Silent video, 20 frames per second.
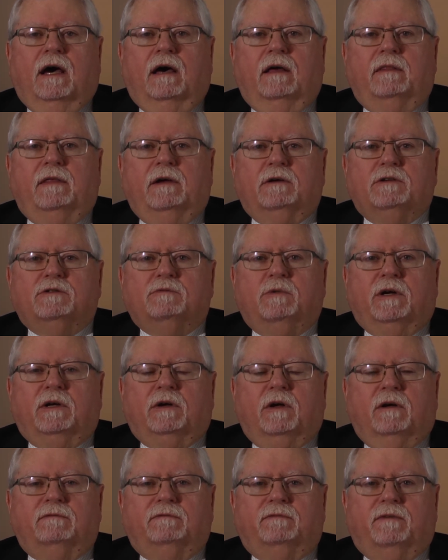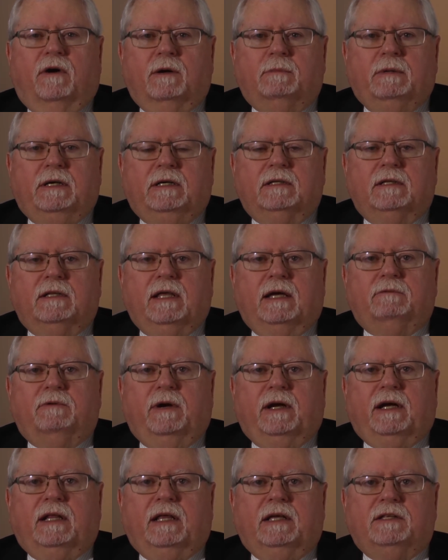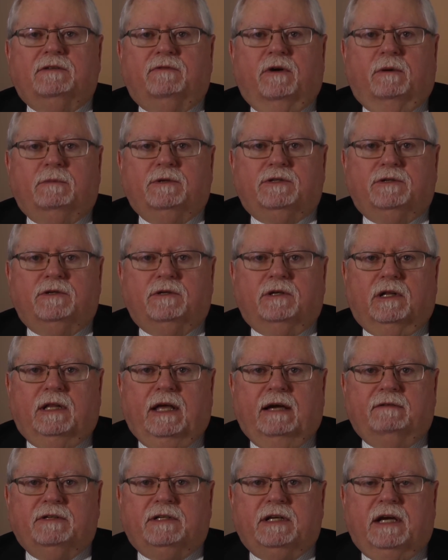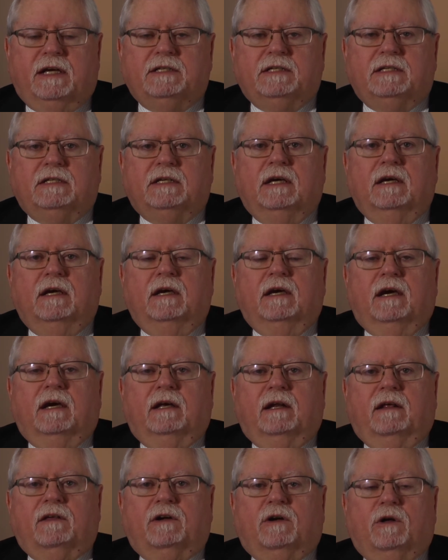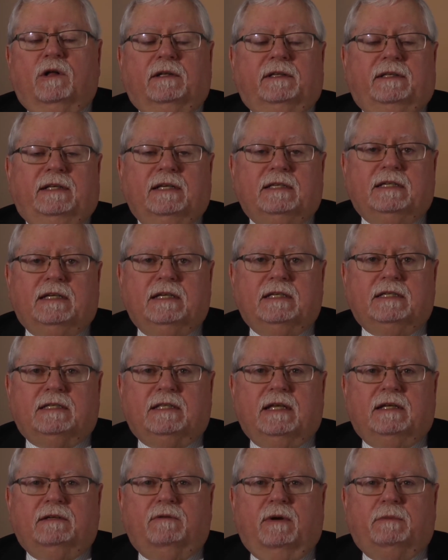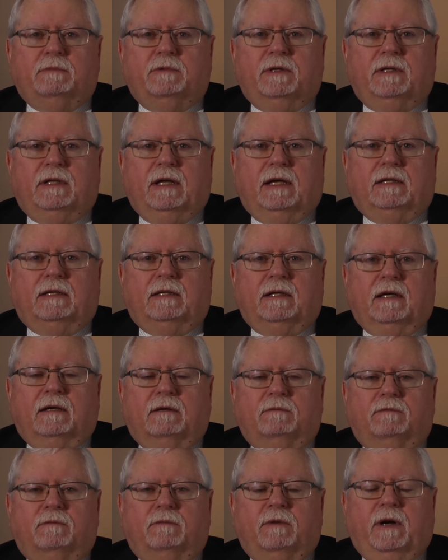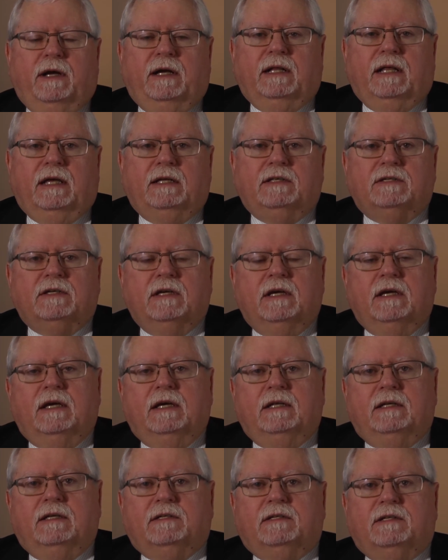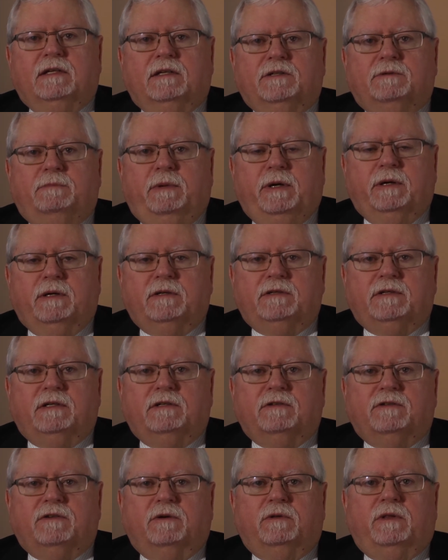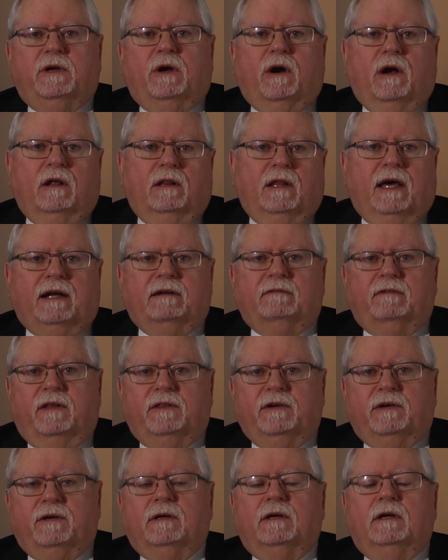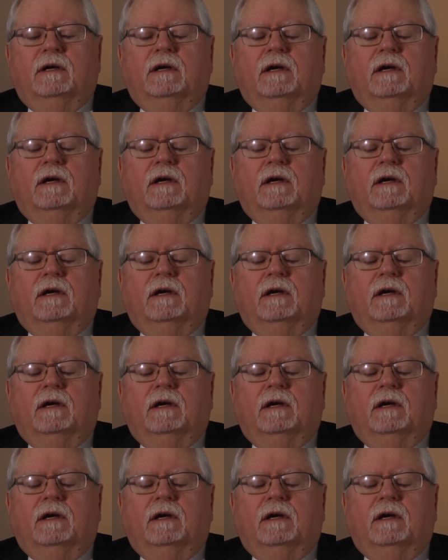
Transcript: There is one called PhRMA that regulates pharmaceutical advertising, another called DISCUS that regulates distilled spirits, and so there are a lot of other